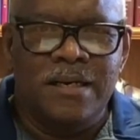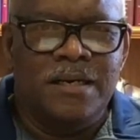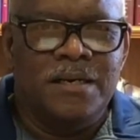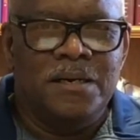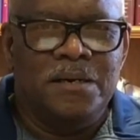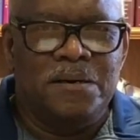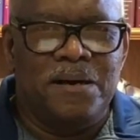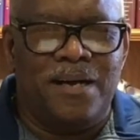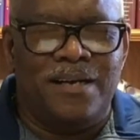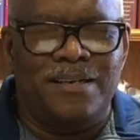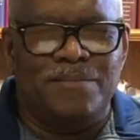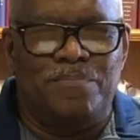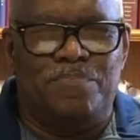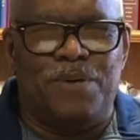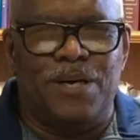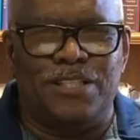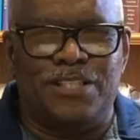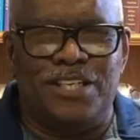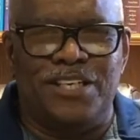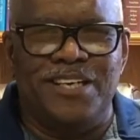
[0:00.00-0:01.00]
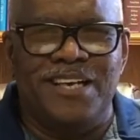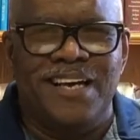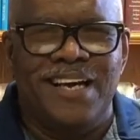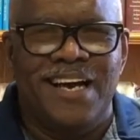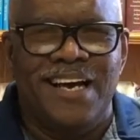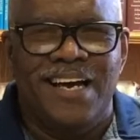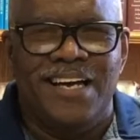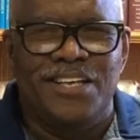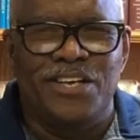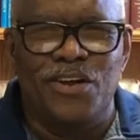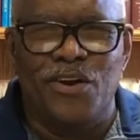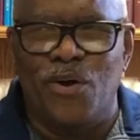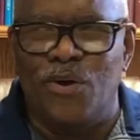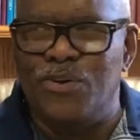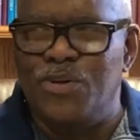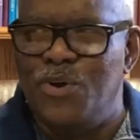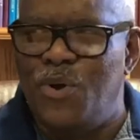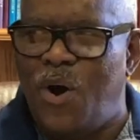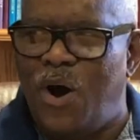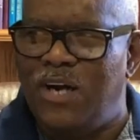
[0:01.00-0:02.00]
But, you know, you ought to
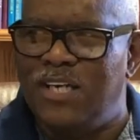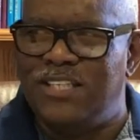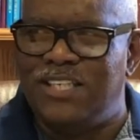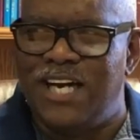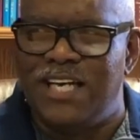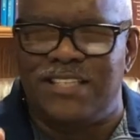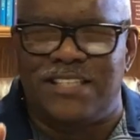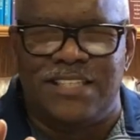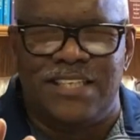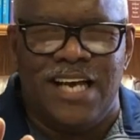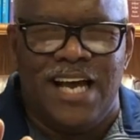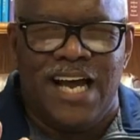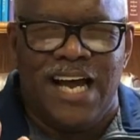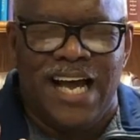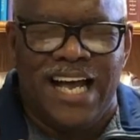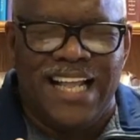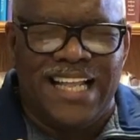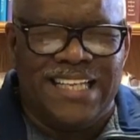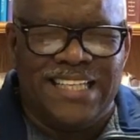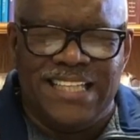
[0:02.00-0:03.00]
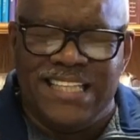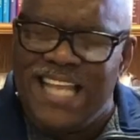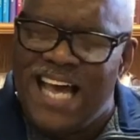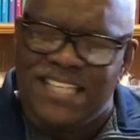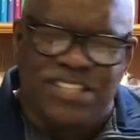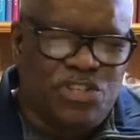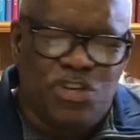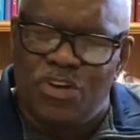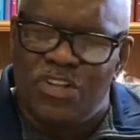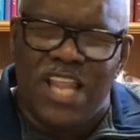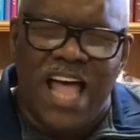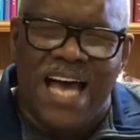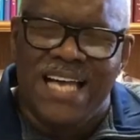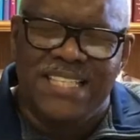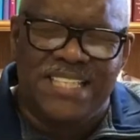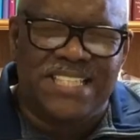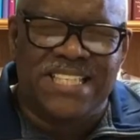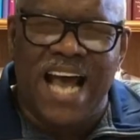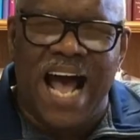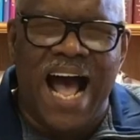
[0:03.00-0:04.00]
just let your light
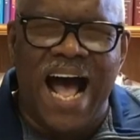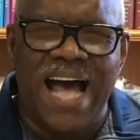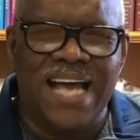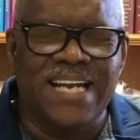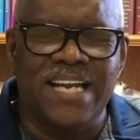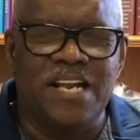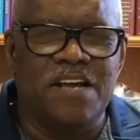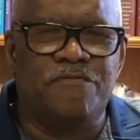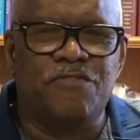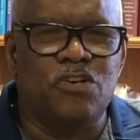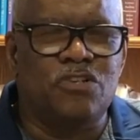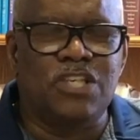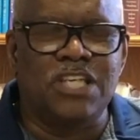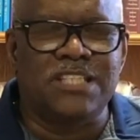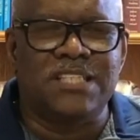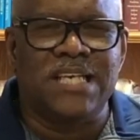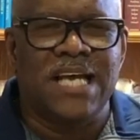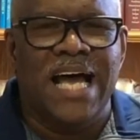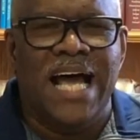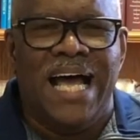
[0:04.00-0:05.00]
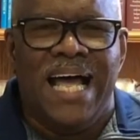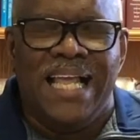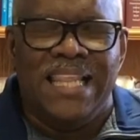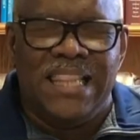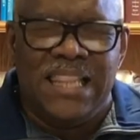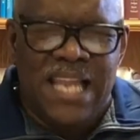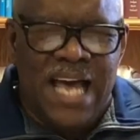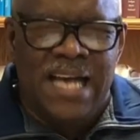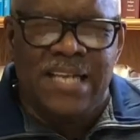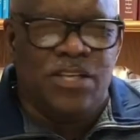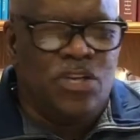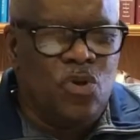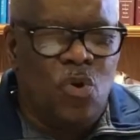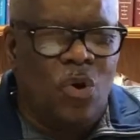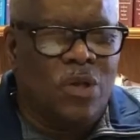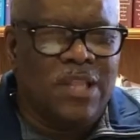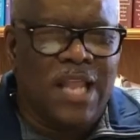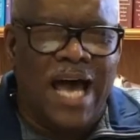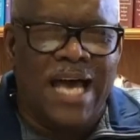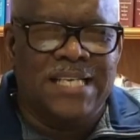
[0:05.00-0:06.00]
shine. And if you just let your light
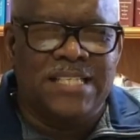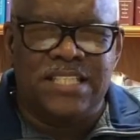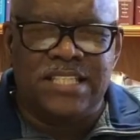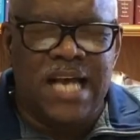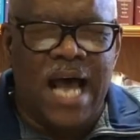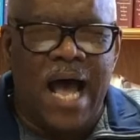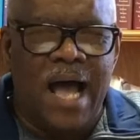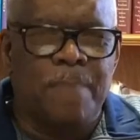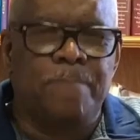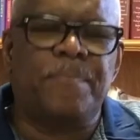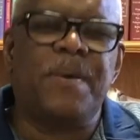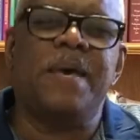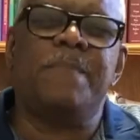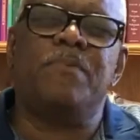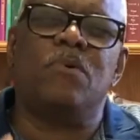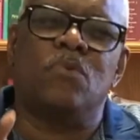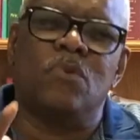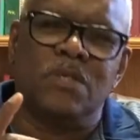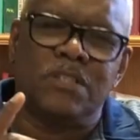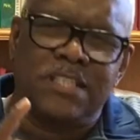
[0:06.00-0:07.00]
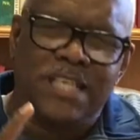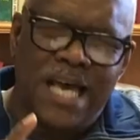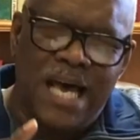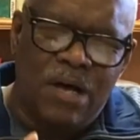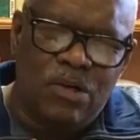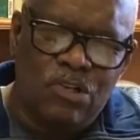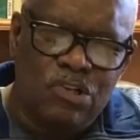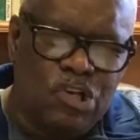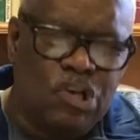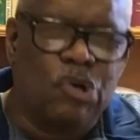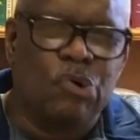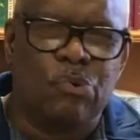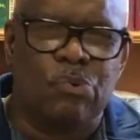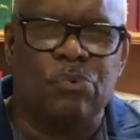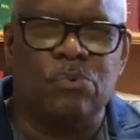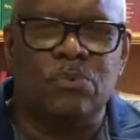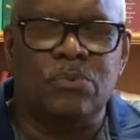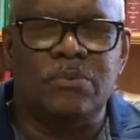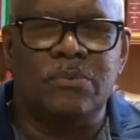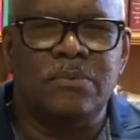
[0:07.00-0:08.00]
shine, people will tell you
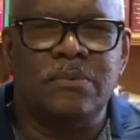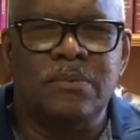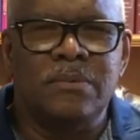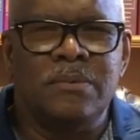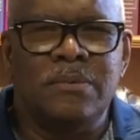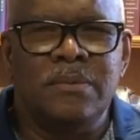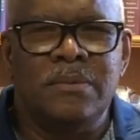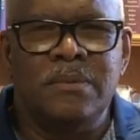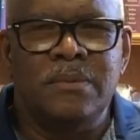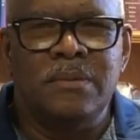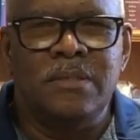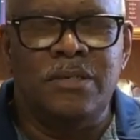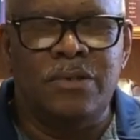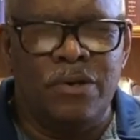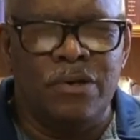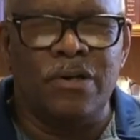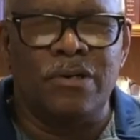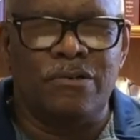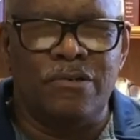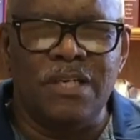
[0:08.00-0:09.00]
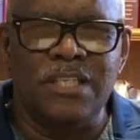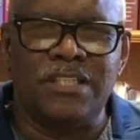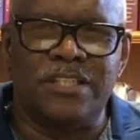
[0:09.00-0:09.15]
you're a Christian.